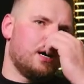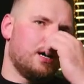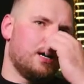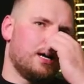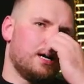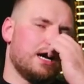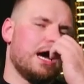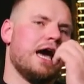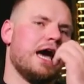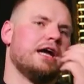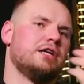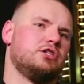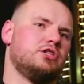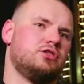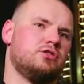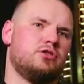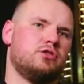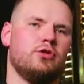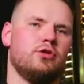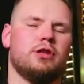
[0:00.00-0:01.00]
hedge
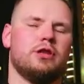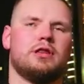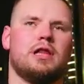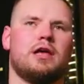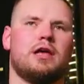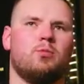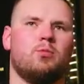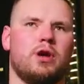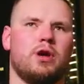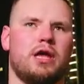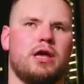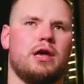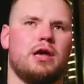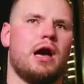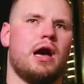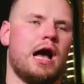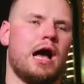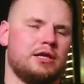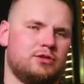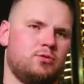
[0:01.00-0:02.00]
to it, like we
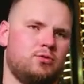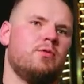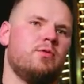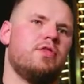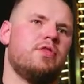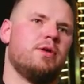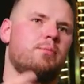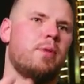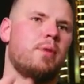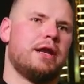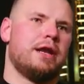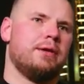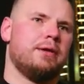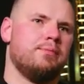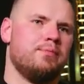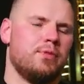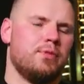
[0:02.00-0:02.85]
answer with the money.